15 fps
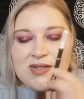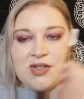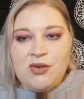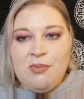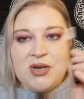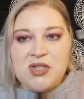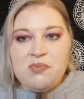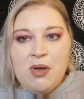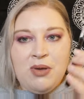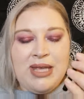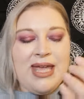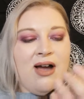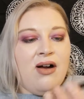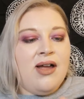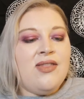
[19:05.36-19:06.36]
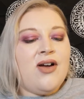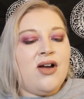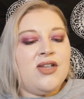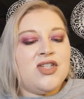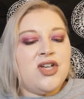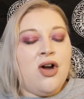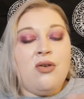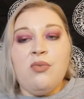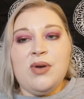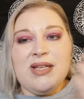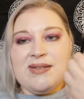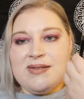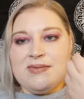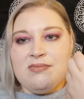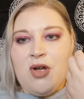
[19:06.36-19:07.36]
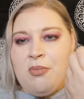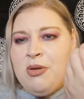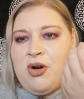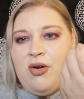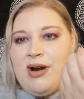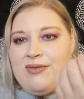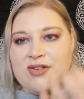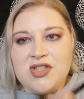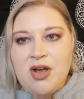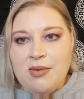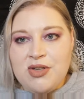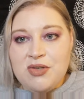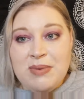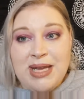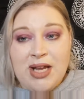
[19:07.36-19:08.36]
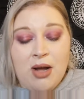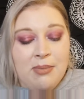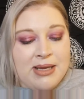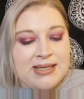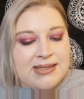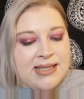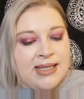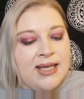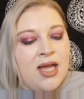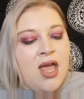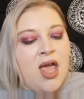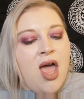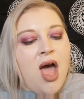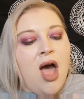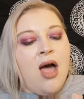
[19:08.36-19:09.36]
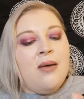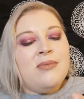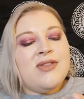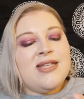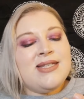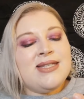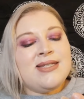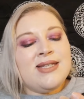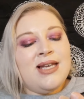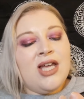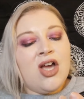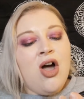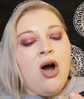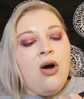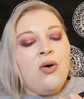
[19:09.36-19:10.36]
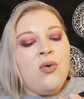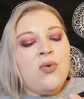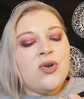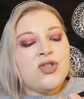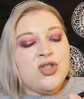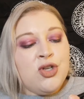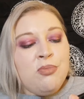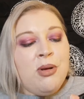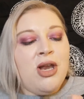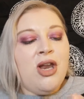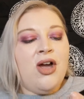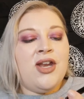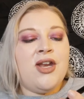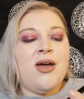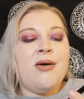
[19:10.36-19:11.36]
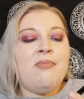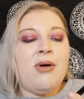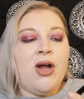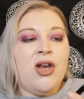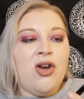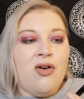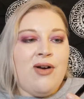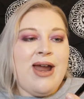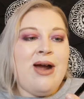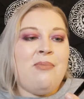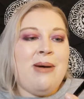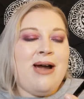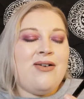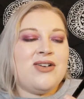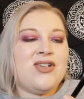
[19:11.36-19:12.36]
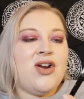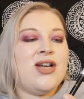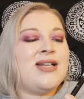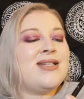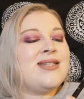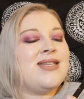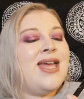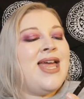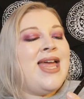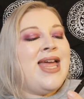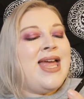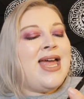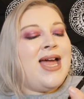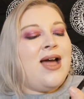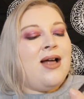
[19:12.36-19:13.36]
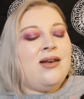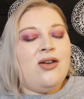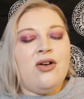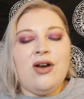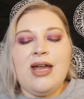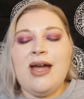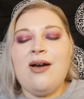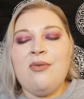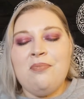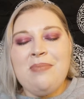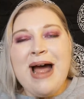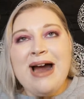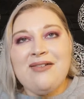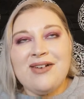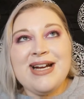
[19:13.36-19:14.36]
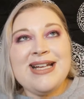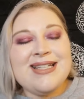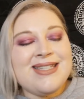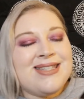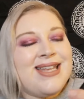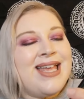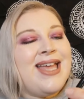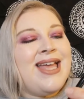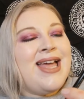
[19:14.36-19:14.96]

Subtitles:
to do my smoky eye, that I put it on every time I do makeup basically. This is the Lacoste Superliner by L'Oreal Paradise. L'Oreal Paris,